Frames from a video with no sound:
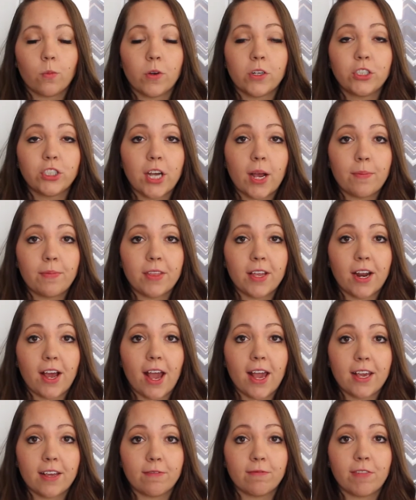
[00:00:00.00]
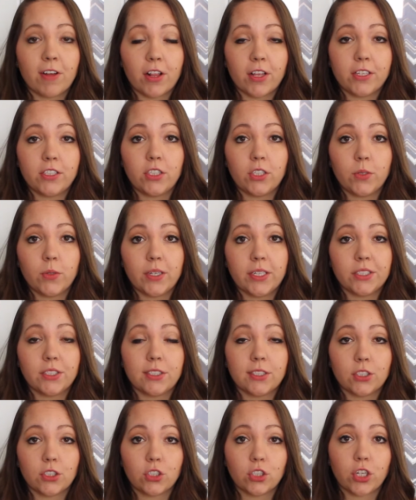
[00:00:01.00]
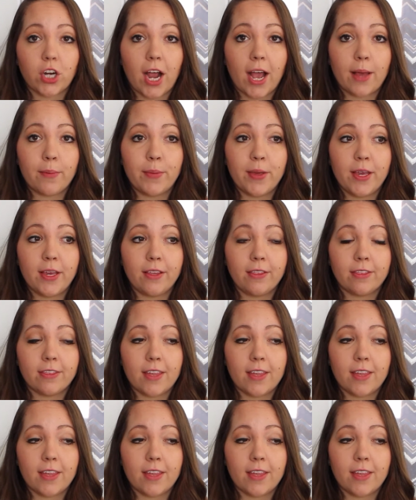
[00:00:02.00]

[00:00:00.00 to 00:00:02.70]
One trap that I can fall into is describing